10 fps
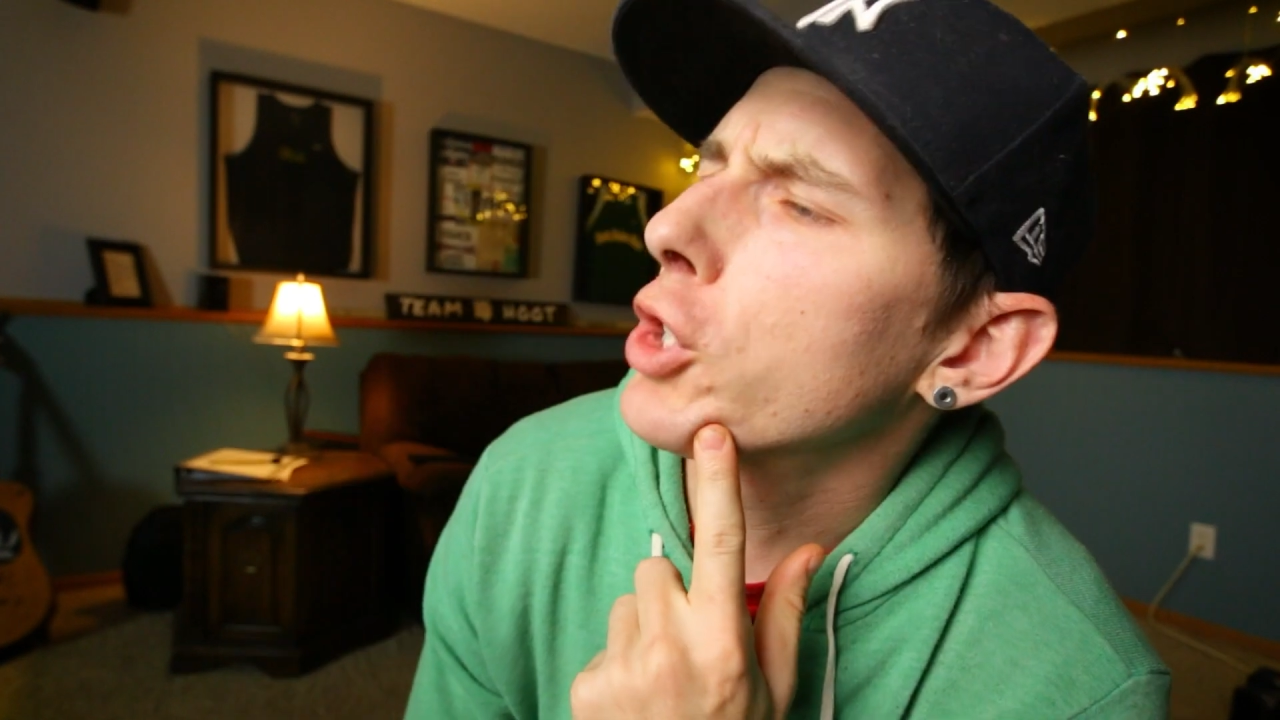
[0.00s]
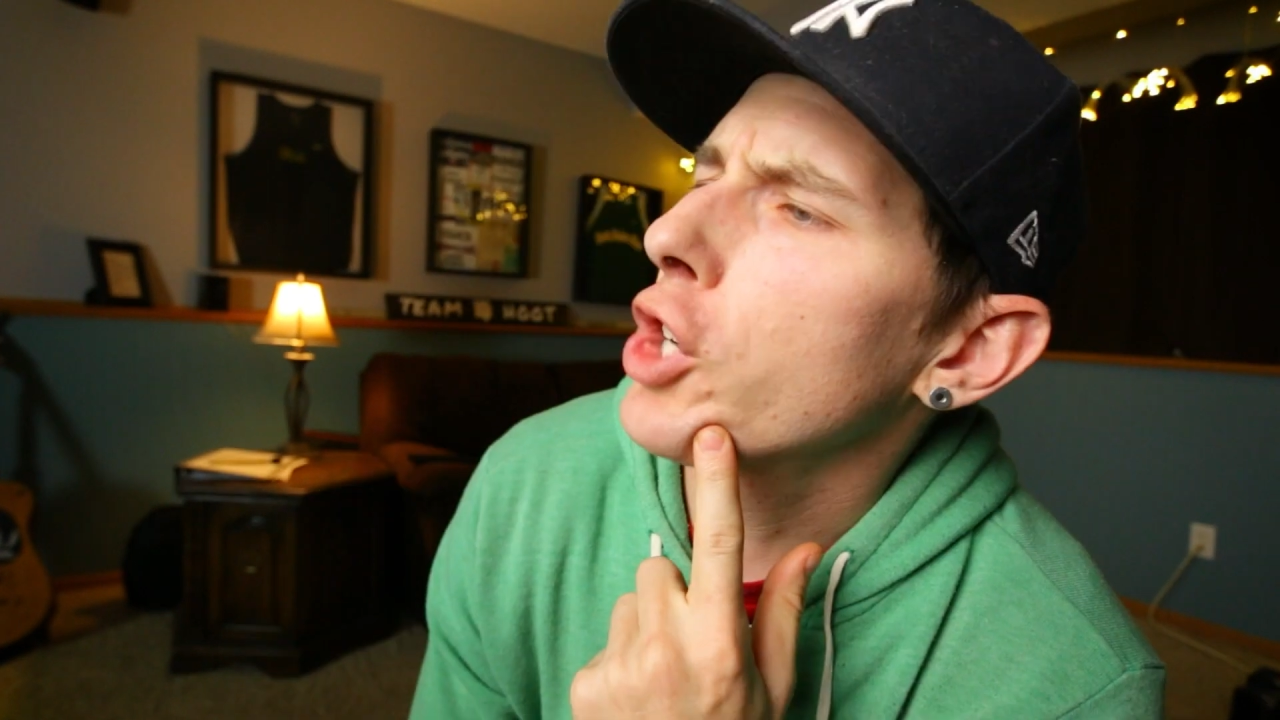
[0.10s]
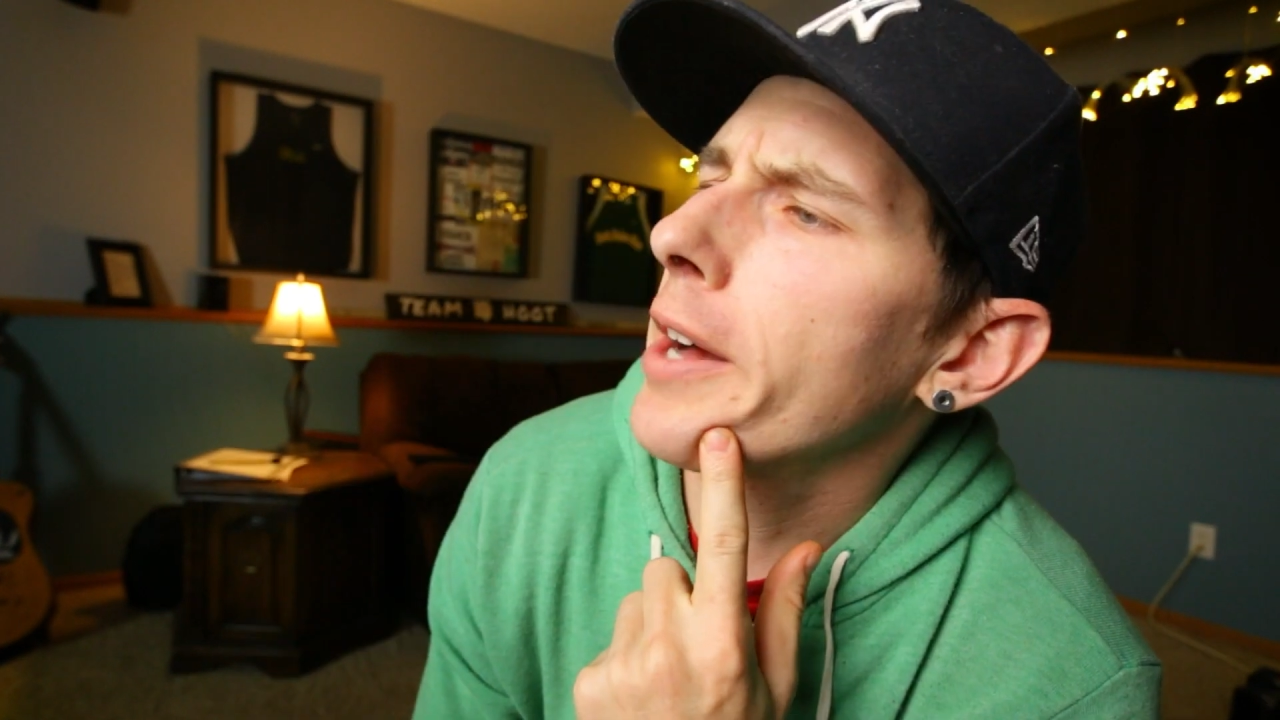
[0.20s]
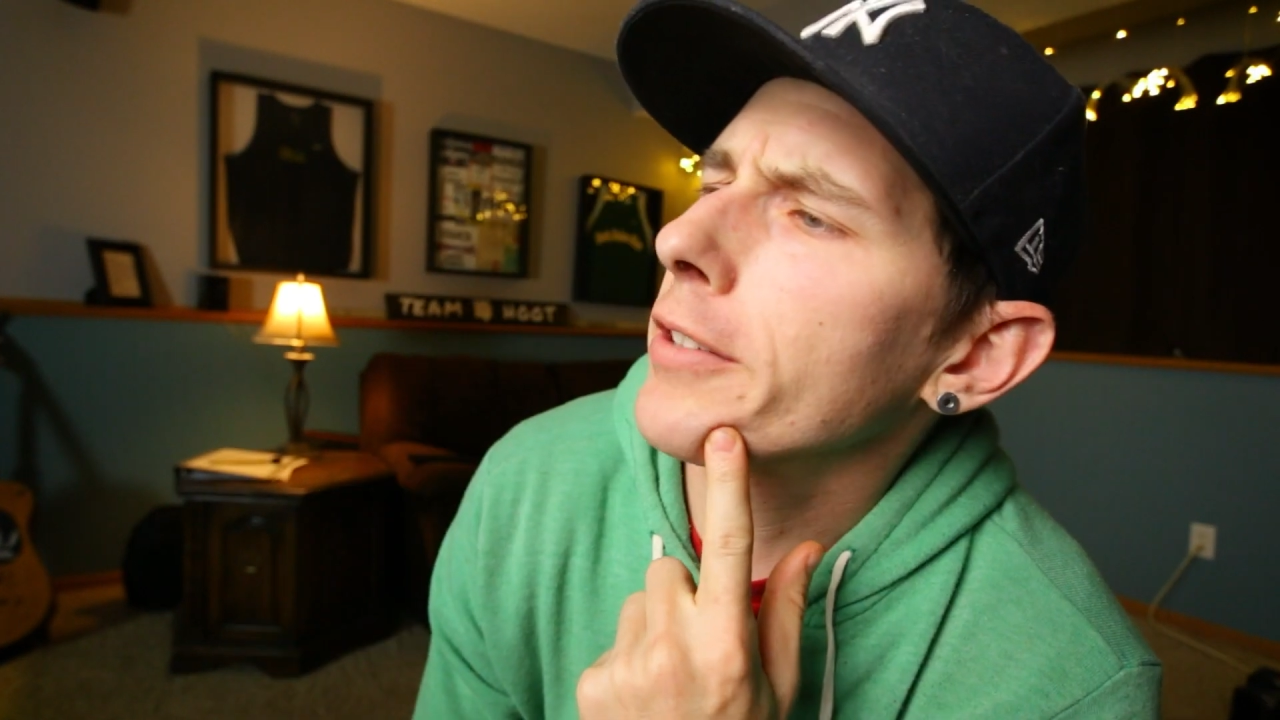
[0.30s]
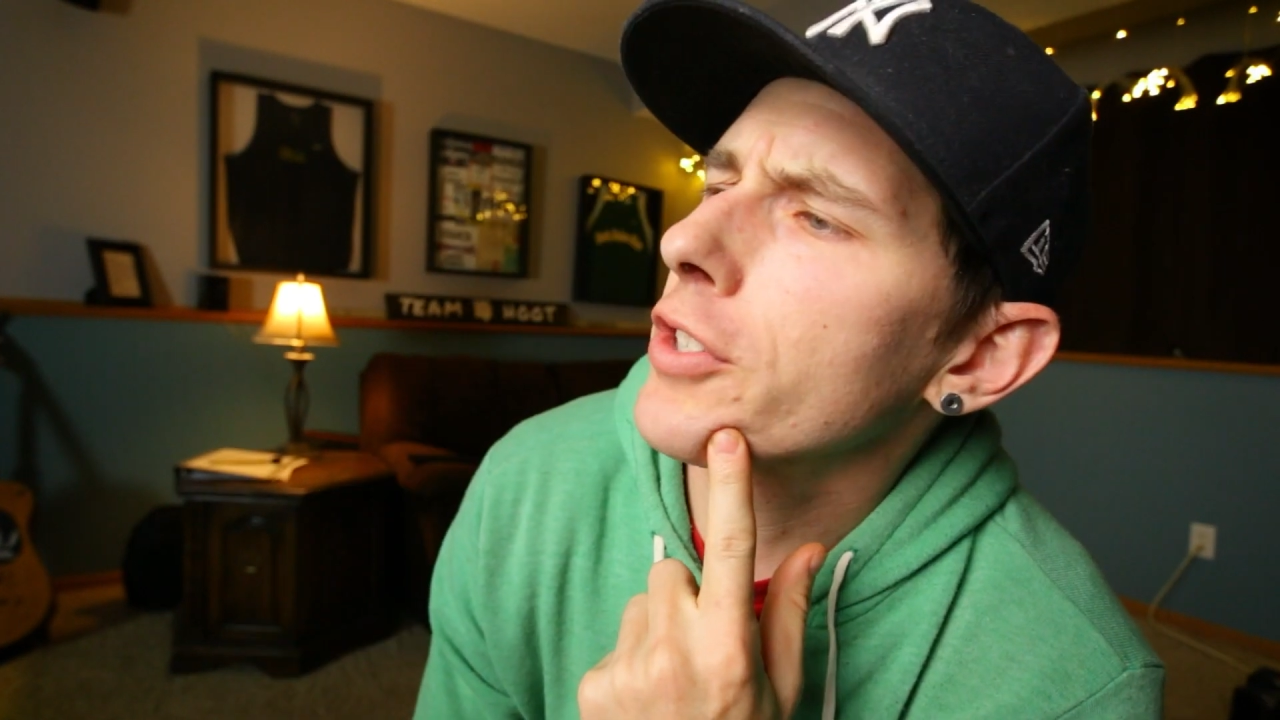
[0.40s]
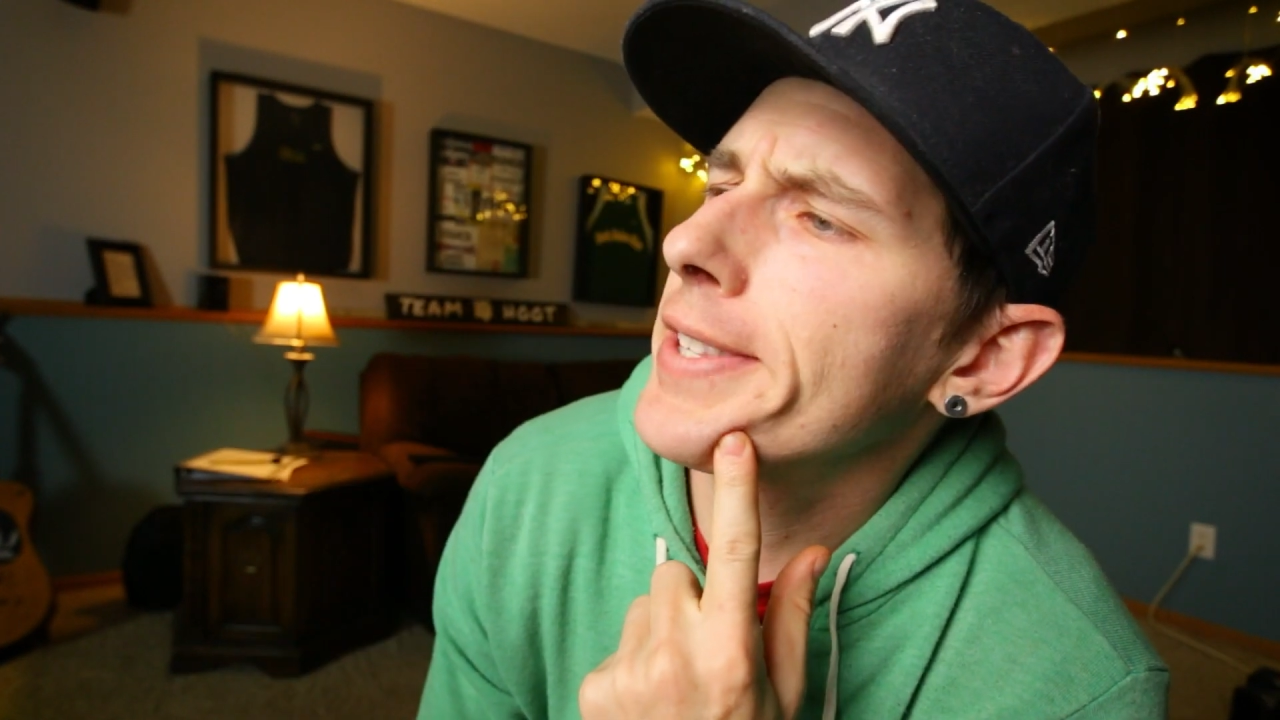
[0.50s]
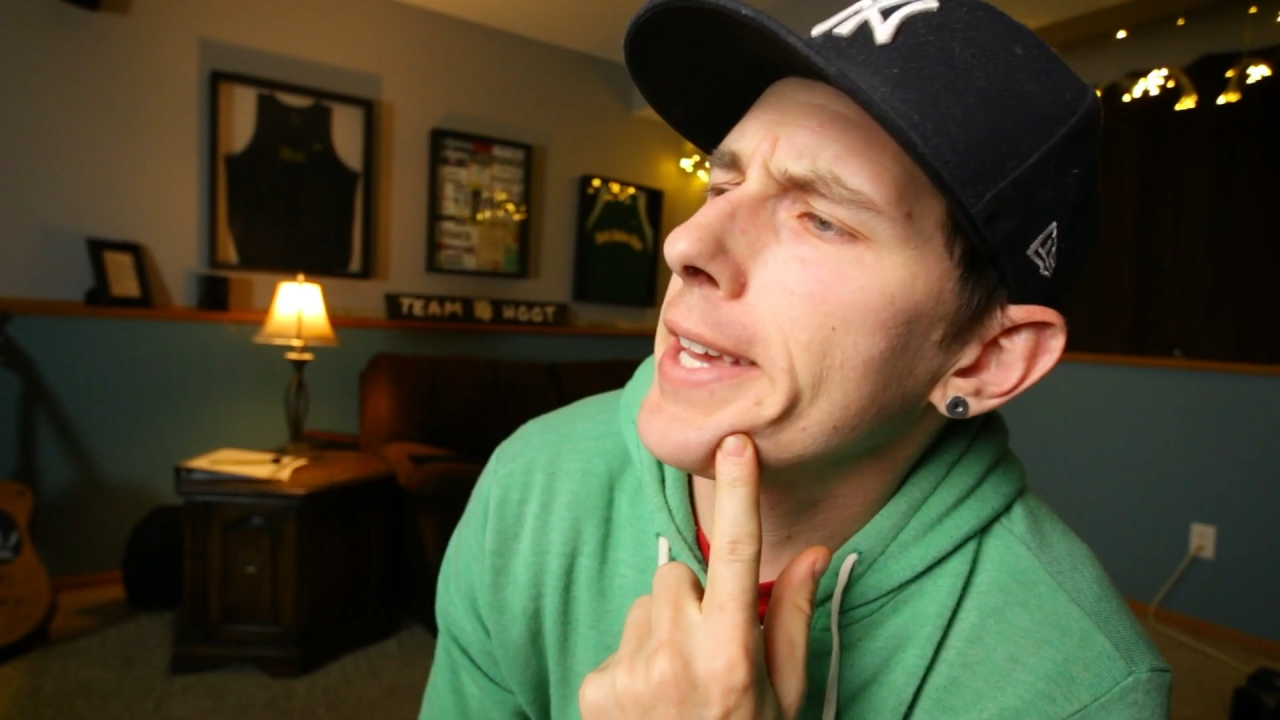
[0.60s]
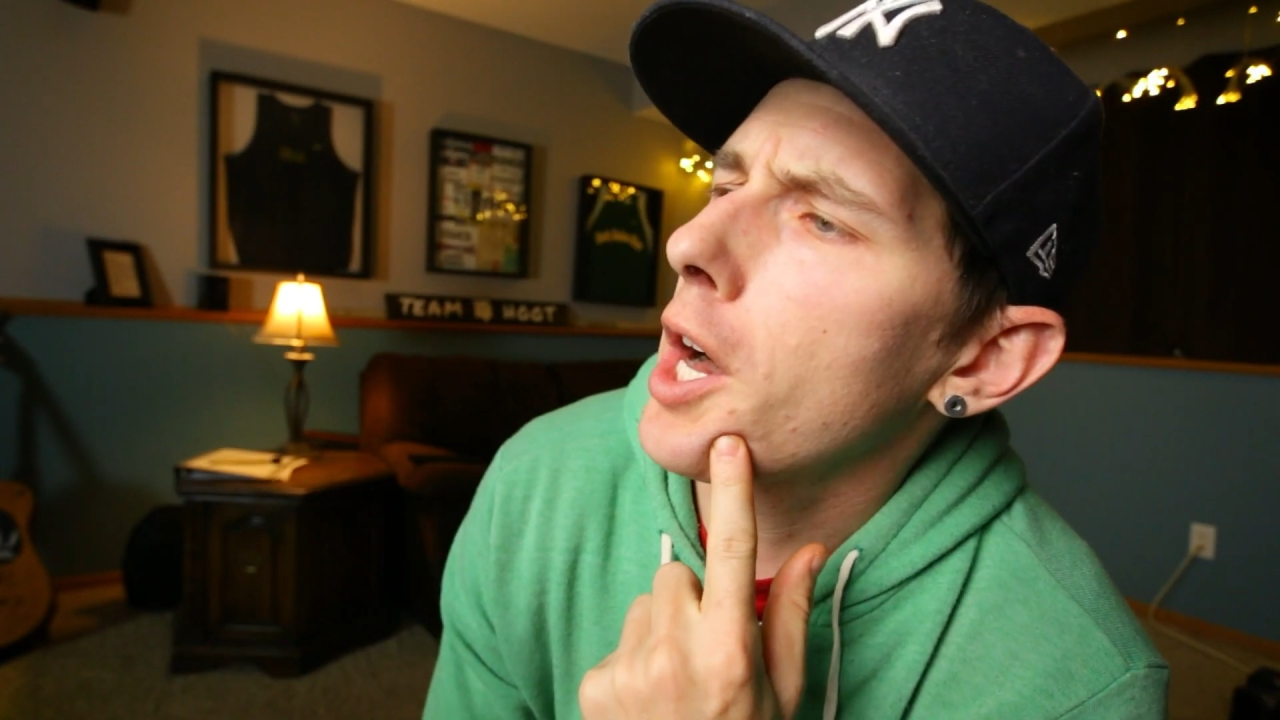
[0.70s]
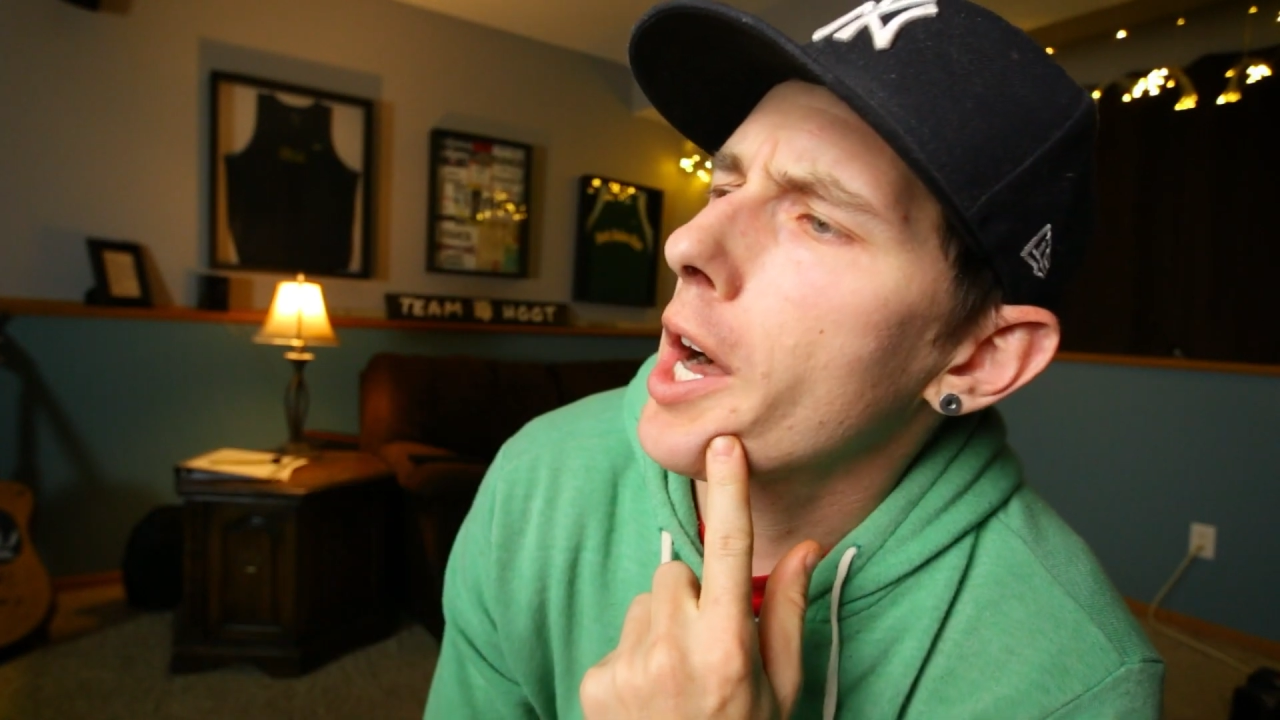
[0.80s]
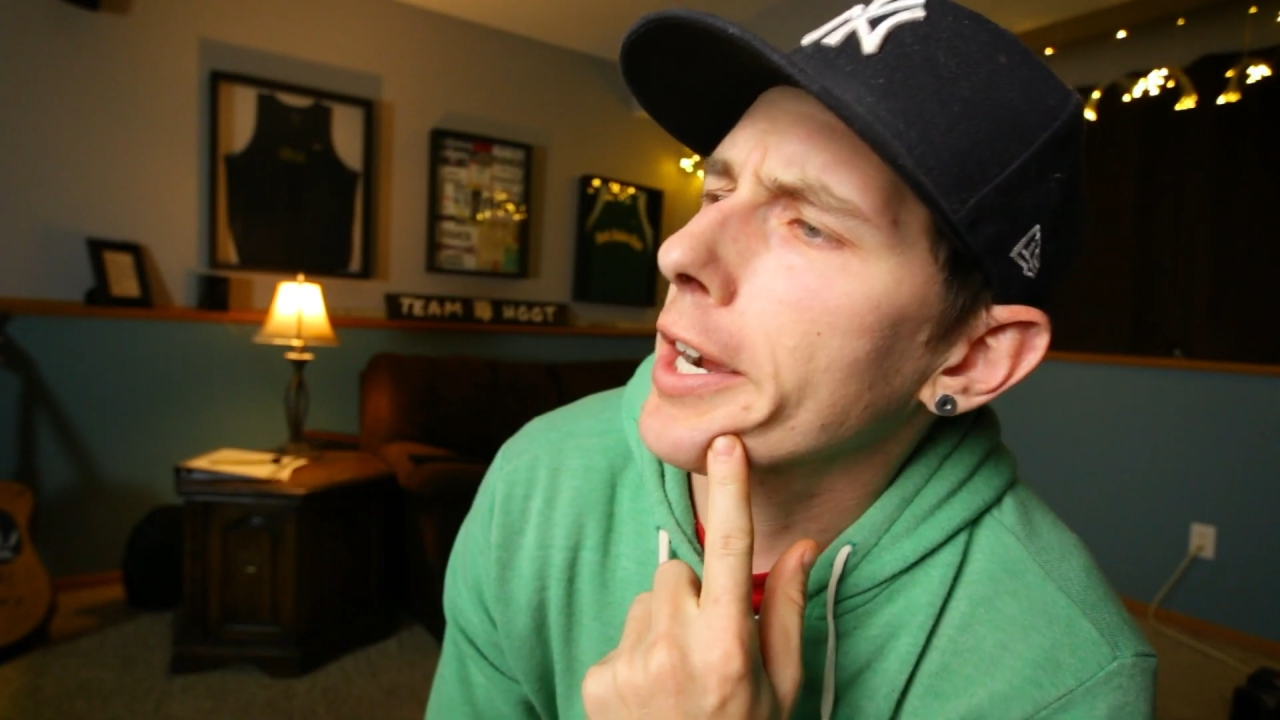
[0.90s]
But Shawn, does
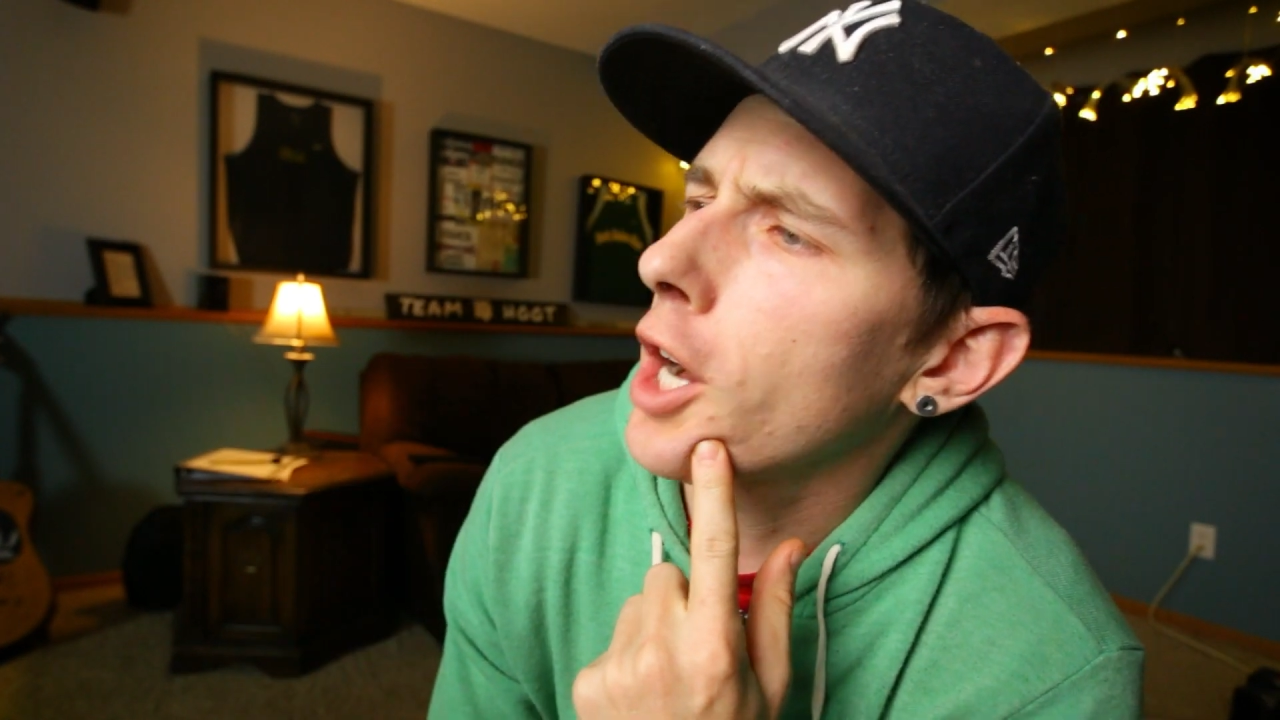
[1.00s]
the uh,